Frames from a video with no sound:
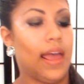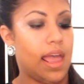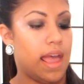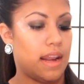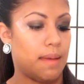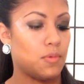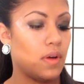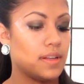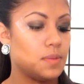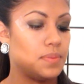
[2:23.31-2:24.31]
And I'm
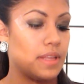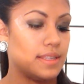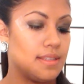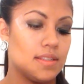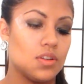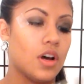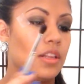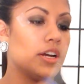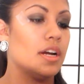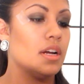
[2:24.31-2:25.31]
going to place this
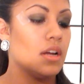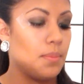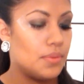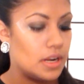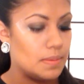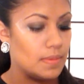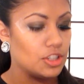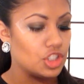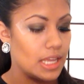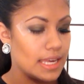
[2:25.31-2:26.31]
color pretty
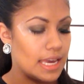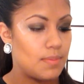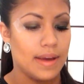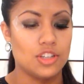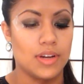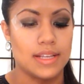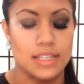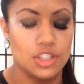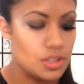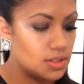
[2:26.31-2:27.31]
much like in my
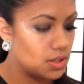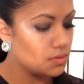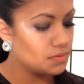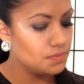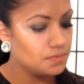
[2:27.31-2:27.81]
transition zone.